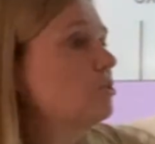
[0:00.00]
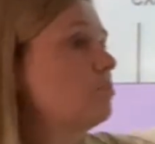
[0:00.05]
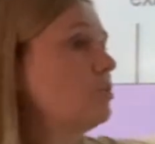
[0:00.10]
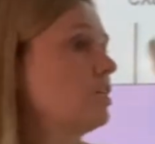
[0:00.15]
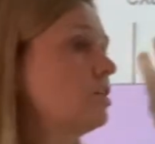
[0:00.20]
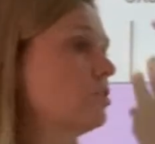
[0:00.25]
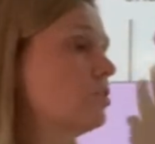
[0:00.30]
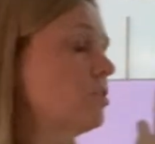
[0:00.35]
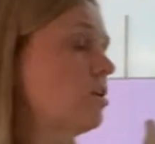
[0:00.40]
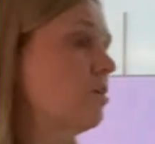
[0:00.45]
We
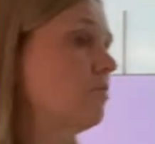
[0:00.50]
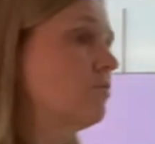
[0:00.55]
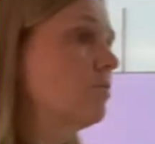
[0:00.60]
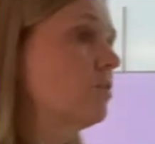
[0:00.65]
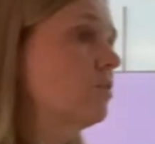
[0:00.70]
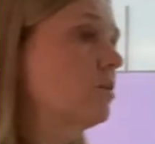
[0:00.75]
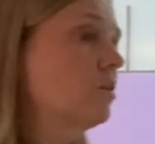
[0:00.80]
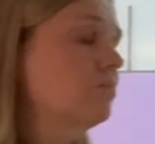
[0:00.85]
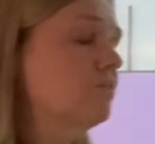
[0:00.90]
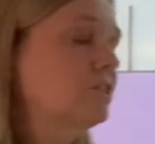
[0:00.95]
could solve
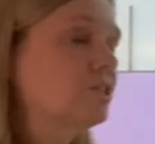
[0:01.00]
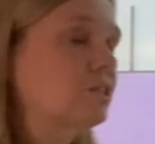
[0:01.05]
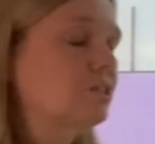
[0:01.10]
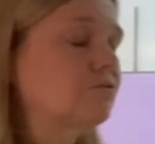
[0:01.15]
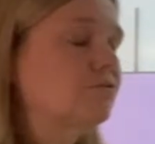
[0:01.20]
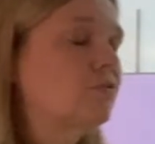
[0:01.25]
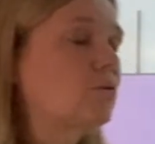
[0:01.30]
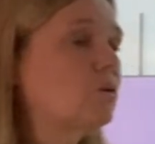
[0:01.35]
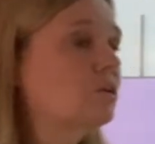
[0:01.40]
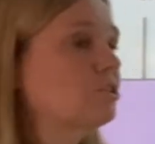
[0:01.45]
for missing
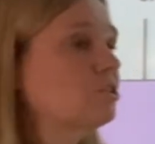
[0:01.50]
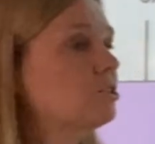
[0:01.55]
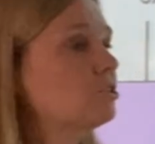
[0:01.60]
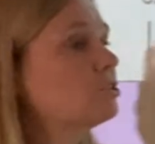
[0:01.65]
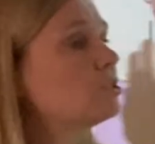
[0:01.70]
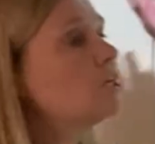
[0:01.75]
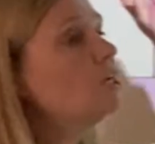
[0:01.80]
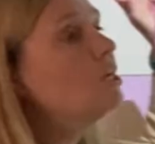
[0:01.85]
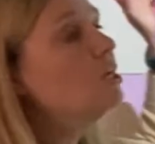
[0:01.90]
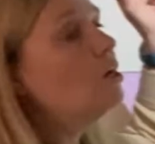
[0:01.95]

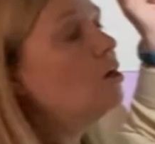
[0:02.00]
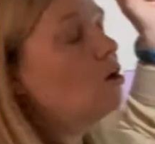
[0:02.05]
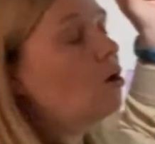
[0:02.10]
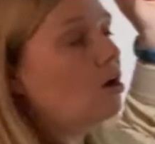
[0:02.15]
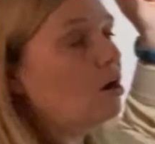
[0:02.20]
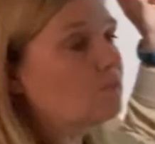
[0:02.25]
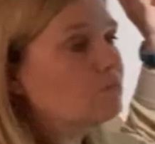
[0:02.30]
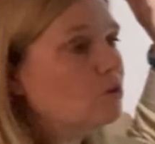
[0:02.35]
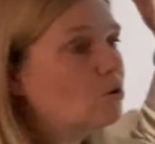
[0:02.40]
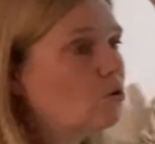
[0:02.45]
forces,
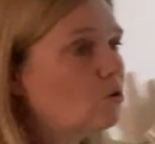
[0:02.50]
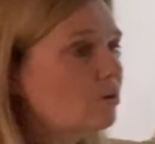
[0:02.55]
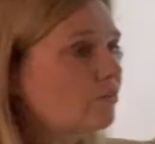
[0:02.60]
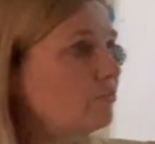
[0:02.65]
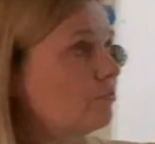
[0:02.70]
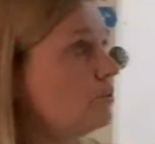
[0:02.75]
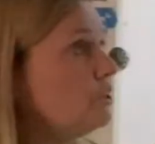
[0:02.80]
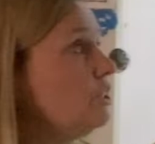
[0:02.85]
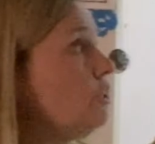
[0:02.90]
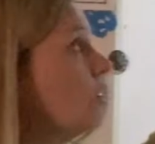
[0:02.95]
or if
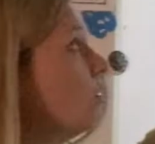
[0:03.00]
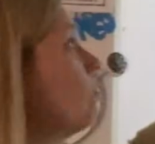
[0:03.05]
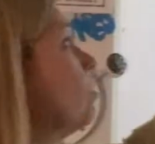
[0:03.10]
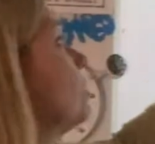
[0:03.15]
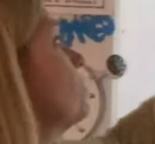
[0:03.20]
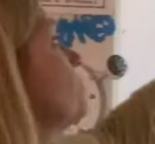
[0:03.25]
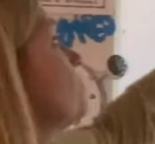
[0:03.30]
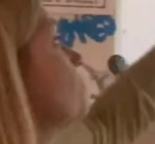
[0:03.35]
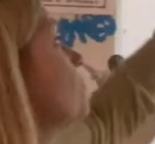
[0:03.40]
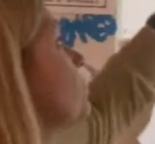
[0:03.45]
we know all
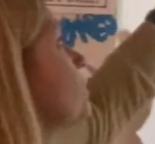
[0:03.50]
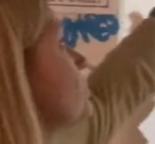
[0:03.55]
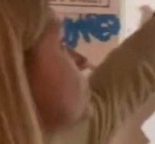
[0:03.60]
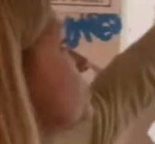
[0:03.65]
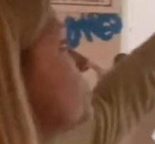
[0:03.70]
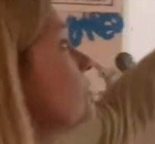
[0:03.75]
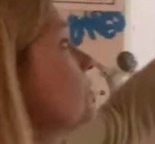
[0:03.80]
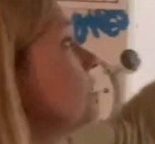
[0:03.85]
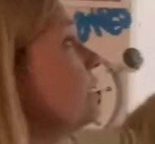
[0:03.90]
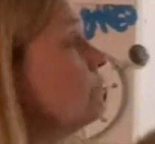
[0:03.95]
the
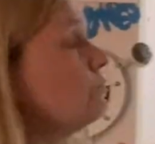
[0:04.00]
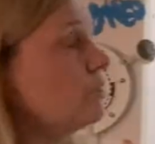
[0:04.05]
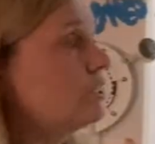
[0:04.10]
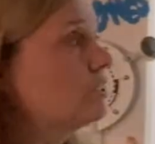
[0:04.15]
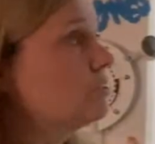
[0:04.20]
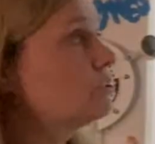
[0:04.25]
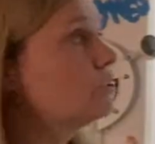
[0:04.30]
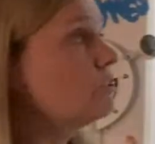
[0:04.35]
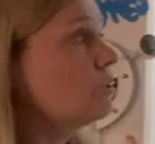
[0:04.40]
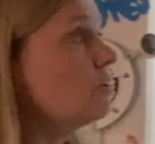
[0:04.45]
forces, then we
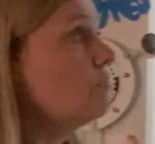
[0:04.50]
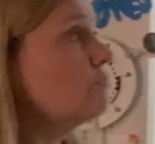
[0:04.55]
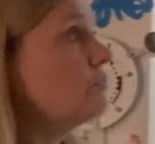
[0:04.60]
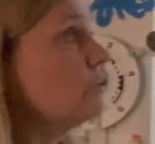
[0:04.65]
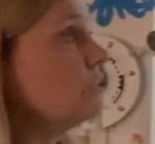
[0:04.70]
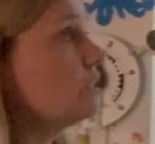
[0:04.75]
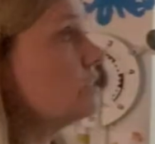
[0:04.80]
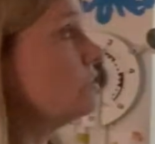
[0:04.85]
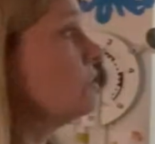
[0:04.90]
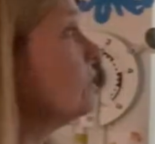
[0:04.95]
can solve for
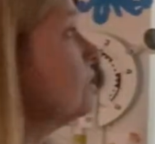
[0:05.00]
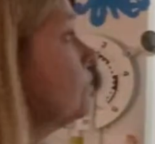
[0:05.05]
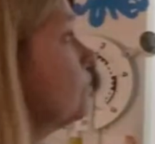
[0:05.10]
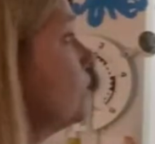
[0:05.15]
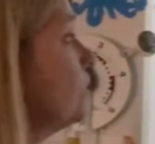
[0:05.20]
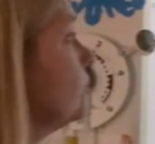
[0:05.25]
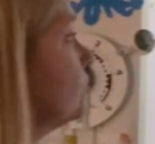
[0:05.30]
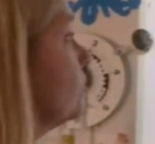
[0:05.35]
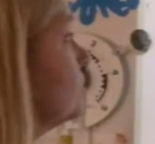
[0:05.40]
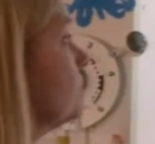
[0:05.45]
an
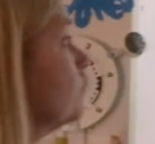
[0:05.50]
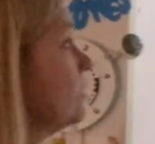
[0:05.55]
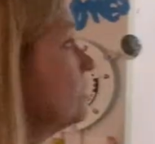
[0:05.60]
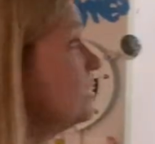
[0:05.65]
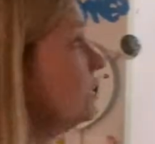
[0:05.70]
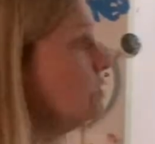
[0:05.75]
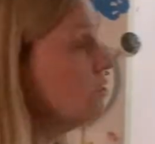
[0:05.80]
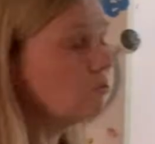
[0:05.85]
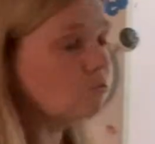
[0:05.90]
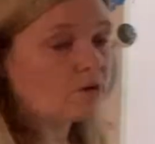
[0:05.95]
acceleration.
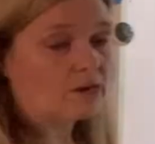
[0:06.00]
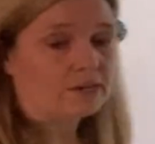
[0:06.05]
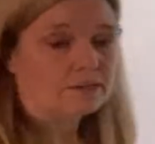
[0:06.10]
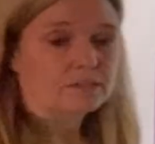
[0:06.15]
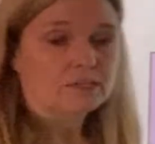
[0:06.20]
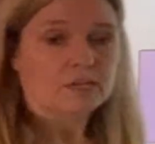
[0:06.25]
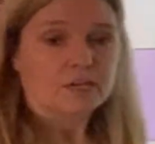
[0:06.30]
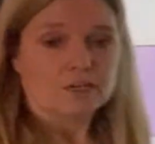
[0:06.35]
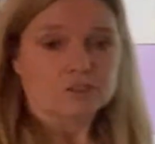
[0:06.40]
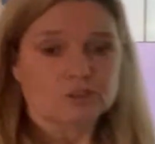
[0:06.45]
Either way.
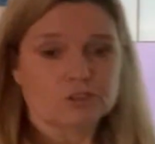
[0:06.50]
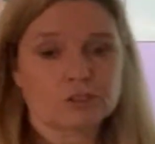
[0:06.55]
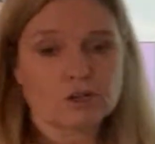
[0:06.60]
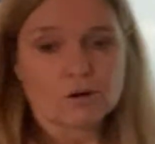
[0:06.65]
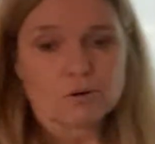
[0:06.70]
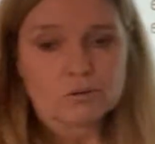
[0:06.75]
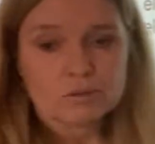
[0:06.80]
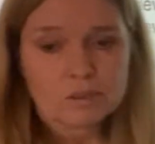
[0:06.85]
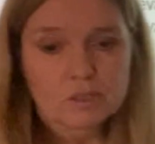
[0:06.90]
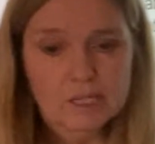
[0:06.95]

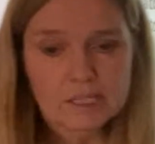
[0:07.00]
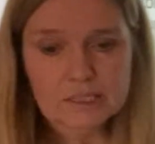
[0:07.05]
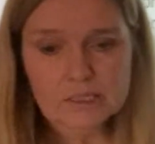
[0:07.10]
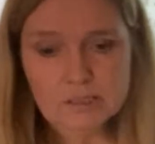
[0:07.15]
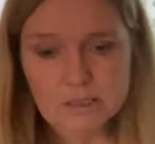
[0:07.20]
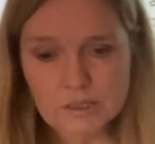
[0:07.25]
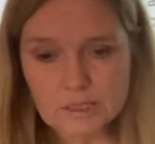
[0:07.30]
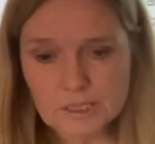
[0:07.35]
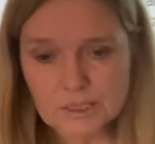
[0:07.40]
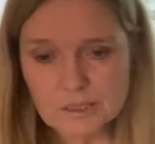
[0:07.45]
So let's
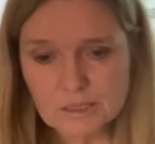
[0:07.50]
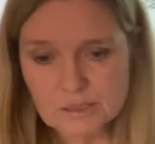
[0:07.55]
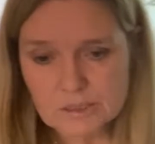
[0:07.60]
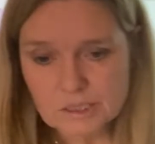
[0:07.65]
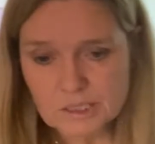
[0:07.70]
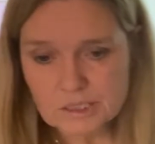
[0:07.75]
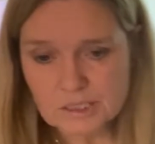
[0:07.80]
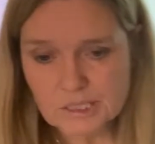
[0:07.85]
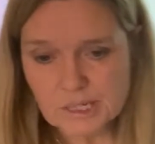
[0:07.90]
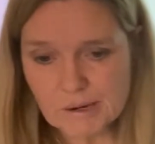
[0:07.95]
look at this
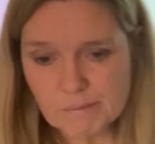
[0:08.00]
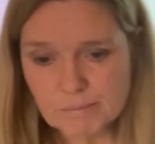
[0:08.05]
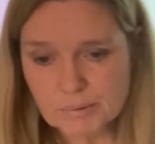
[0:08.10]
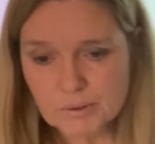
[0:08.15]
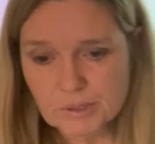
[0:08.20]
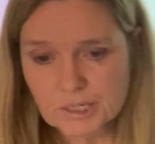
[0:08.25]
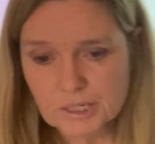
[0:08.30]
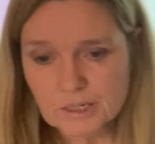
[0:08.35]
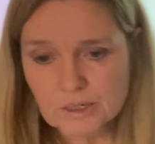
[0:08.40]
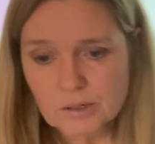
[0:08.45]
example
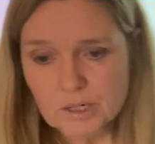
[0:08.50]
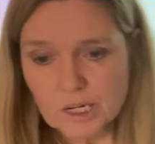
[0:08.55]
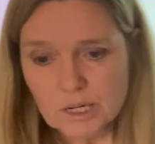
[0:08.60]
here.